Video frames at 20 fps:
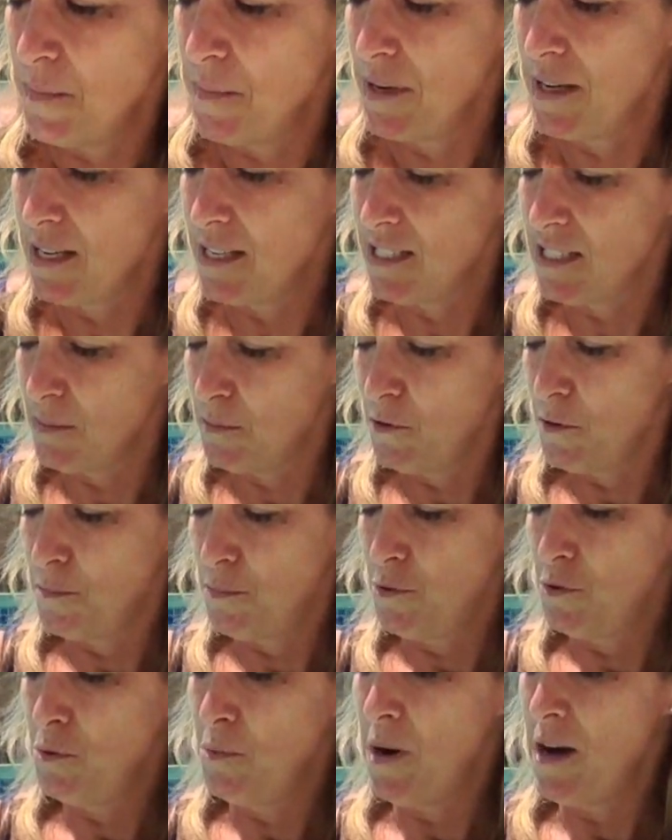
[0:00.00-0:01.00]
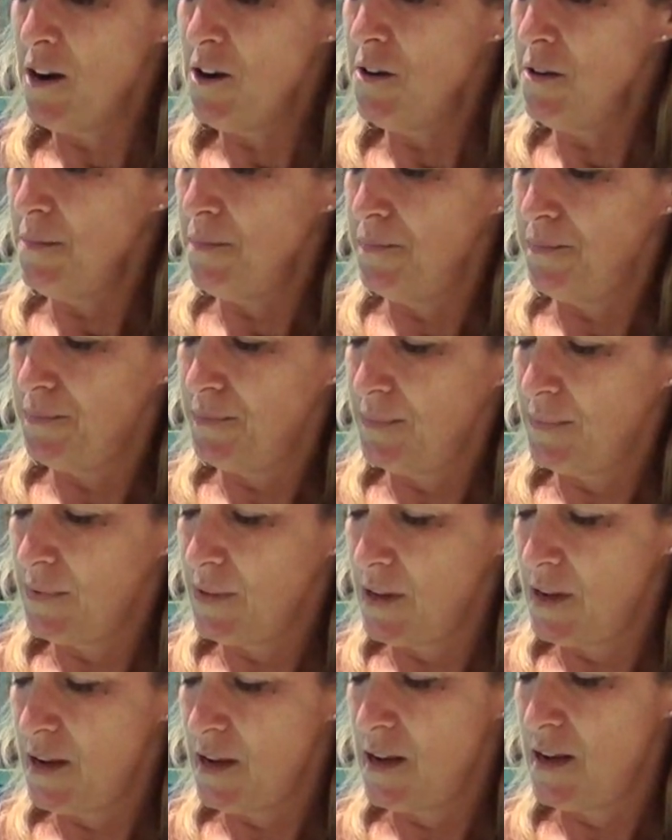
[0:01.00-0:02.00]
I'm going to get some more pool water.
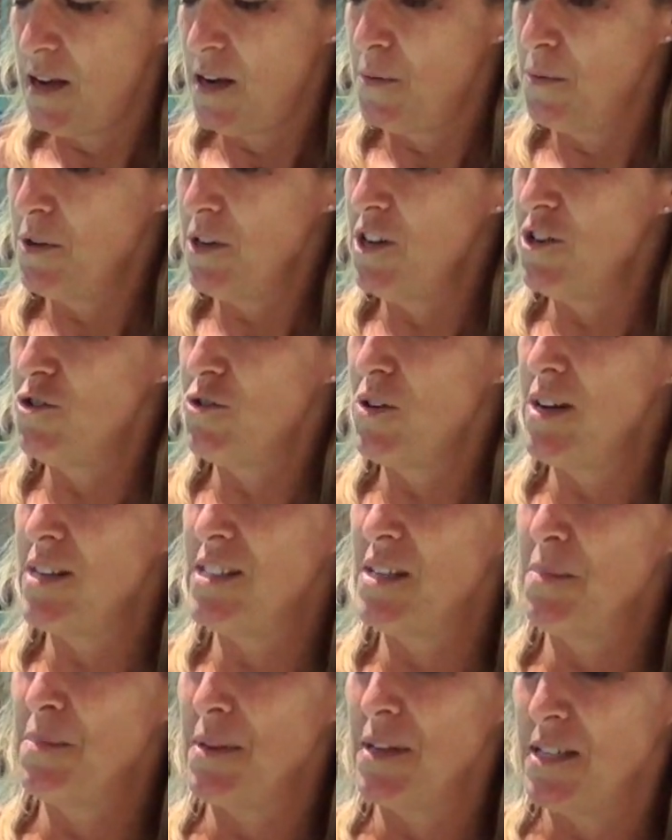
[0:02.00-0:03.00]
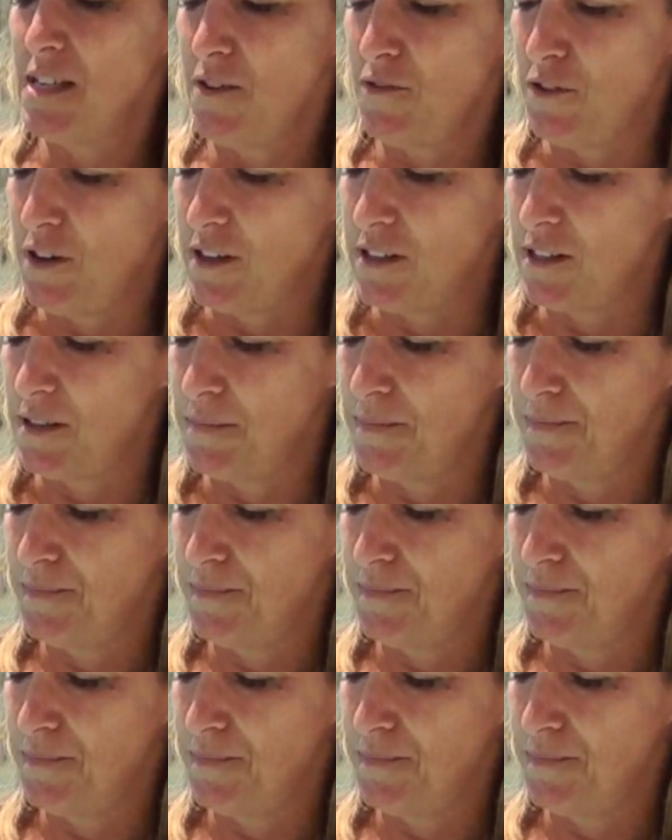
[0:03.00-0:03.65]
We're going to try something different.